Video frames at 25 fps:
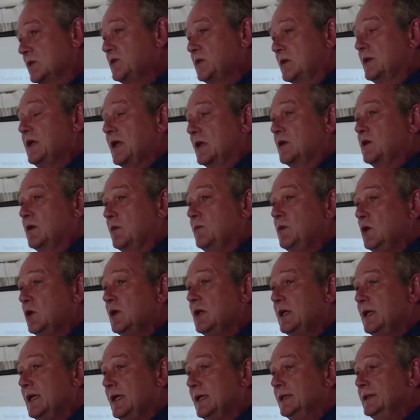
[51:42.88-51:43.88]
into that
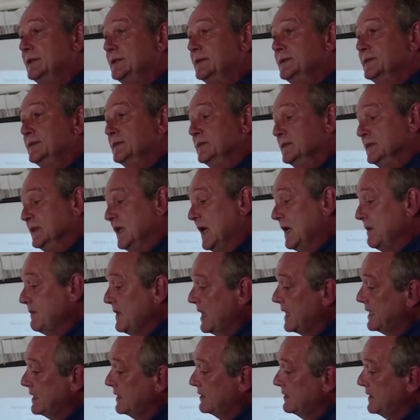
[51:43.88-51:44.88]
community and
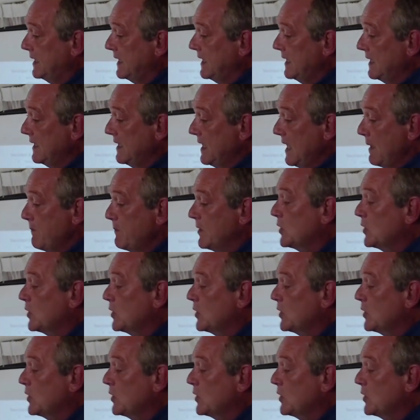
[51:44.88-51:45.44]
make it there.